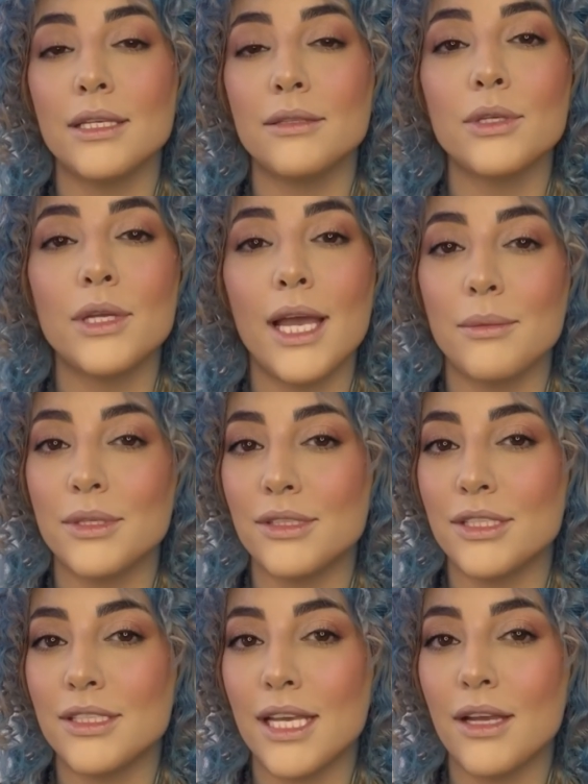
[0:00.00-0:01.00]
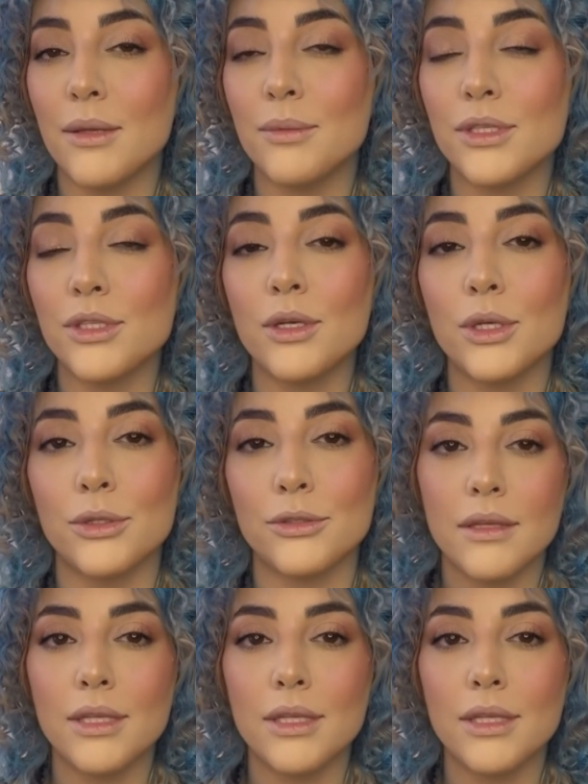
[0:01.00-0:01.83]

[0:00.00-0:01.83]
if you happen to tear up at all.